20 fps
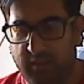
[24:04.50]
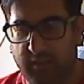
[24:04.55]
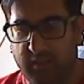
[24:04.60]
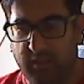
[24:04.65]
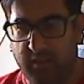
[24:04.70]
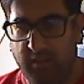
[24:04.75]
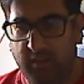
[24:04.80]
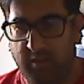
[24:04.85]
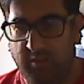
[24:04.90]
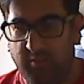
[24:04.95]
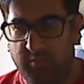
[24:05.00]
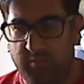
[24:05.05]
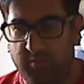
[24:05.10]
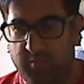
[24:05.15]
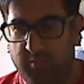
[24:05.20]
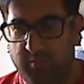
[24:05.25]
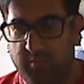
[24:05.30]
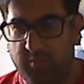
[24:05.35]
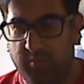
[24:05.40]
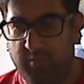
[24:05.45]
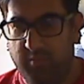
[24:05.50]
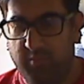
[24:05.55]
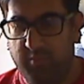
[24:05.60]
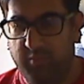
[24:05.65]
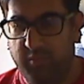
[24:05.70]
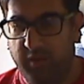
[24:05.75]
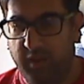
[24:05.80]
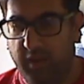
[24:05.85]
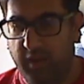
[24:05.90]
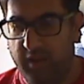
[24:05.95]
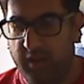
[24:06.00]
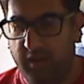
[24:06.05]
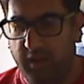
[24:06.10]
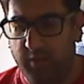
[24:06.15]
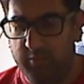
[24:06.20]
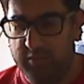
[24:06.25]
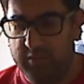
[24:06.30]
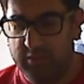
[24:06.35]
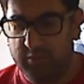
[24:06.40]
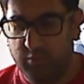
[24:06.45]
But
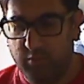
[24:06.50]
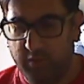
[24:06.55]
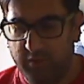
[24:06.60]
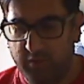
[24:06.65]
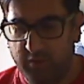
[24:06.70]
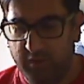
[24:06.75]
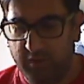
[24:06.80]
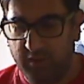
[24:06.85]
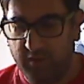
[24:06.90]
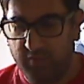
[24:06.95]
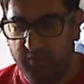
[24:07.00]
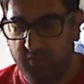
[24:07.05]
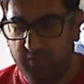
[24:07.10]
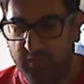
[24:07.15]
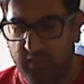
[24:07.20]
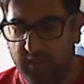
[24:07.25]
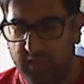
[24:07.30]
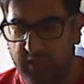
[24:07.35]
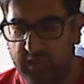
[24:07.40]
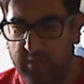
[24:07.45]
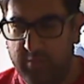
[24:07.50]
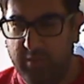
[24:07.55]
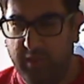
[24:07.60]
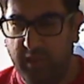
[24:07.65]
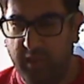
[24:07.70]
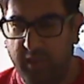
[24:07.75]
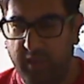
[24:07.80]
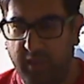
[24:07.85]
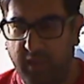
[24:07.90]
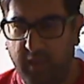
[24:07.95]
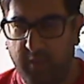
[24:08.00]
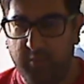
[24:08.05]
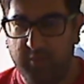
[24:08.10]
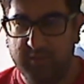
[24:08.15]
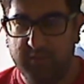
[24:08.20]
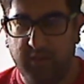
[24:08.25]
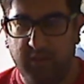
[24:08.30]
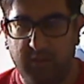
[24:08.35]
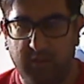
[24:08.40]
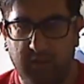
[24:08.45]
I'm just wondering if eBay and
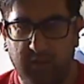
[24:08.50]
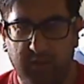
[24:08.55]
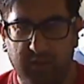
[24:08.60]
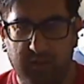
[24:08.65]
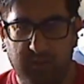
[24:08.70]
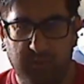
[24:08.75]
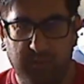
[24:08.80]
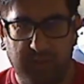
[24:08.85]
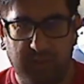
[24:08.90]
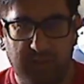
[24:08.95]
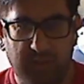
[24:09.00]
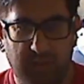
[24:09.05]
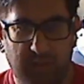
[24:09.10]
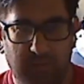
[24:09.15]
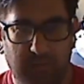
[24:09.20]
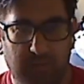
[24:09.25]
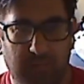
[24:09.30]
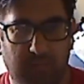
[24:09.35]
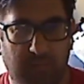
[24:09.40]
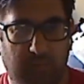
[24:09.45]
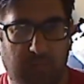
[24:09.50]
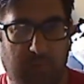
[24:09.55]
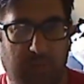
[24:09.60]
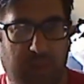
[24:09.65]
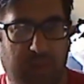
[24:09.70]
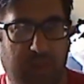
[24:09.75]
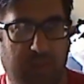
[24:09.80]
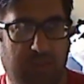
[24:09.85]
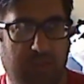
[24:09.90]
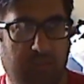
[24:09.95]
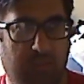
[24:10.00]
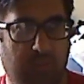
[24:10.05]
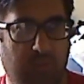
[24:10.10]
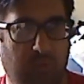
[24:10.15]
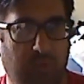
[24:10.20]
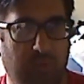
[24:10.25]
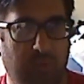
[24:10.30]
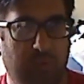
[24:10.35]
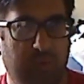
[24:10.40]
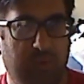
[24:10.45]
Amazon are going to become like
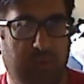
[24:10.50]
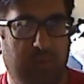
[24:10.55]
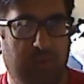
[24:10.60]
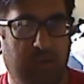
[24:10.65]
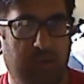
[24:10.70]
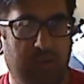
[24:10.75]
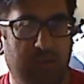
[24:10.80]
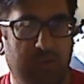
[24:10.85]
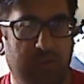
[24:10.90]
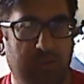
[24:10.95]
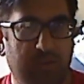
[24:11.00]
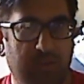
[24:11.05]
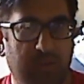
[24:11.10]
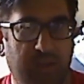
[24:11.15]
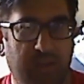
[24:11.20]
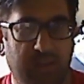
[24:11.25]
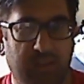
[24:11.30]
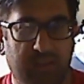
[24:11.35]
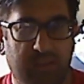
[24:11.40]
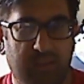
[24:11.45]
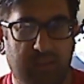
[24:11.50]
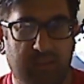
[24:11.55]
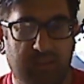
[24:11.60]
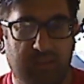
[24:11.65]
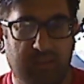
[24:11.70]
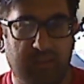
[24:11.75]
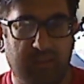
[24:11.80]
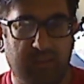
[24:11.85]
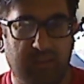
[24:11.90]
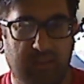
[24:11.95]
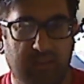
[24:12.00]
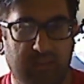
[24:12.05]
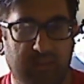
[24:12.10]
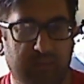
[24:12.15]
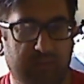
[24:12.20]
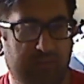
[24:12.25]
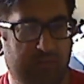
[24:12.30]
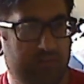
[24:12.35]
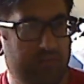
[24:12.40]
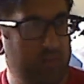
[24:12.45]
what we thought like
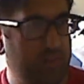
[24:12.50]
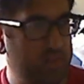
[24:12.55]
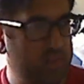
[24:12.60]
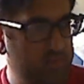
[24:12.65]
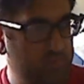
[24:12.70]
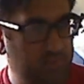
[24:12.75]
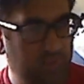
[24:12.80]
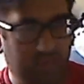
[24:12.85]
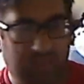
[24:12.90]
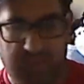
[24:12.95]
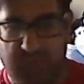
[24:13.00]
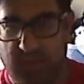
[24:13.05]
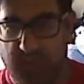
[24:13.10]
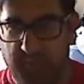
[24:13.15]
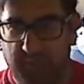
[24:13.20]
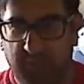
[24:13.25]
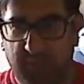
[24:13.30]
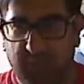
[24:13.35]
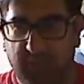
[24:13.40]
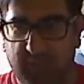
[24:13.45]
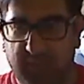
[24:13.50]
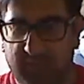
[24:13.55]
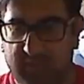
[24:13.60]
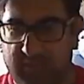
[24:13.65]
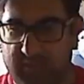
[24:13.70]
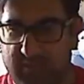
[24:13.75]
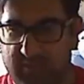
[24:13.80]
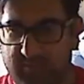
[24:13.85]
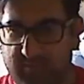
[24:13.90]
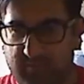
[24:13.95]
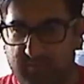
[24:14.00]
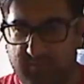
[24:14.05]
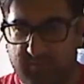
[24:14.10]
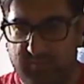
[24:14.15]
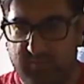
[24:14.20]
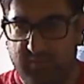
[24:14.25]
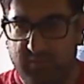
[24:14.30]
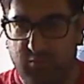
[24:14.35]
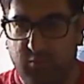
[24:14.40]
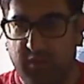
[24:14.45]
of these big companies
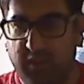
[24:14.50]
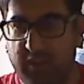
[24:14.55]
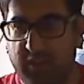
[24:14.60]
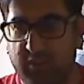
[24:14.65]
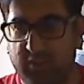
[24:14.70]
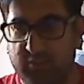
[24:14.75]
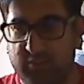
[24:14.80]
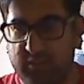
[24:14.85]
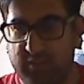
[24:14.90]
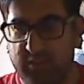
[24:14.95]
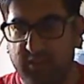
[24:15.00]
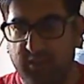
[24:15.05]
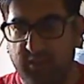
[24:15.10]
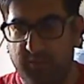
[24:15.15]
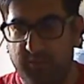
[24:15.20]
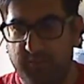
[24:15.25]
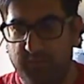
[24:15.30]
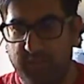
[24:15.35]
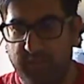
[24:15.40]
20 years ago.